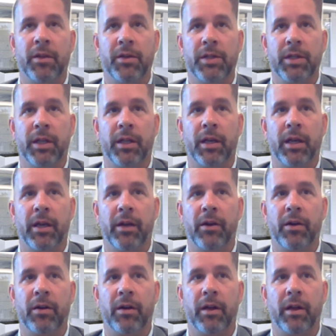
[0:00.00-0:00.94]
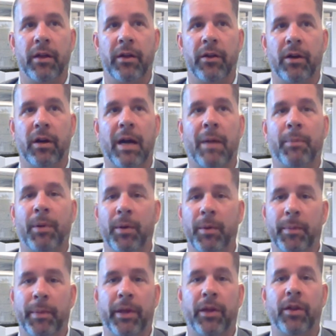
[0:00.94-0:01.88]
There's an
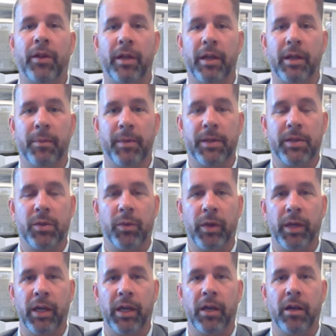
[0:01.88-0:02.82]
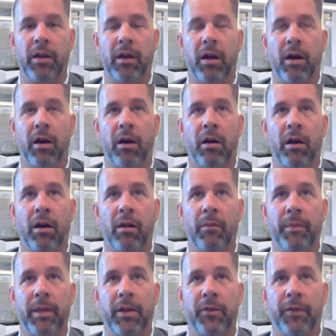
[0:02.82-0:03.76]
interoperability between
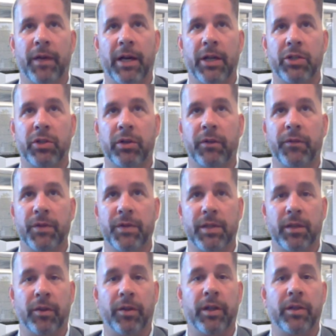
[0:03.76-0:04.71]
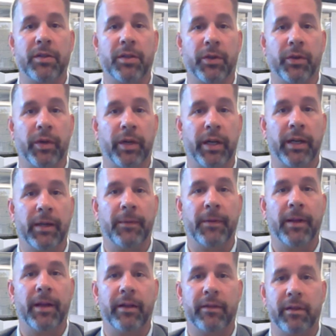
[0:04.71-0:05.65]
our manufacturing facility in
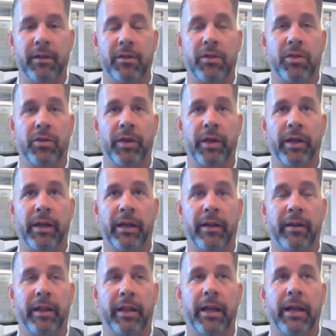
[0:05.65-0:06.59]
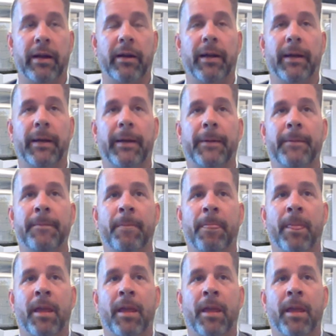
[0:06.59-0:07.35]
Turin, in the Turin, Italy area,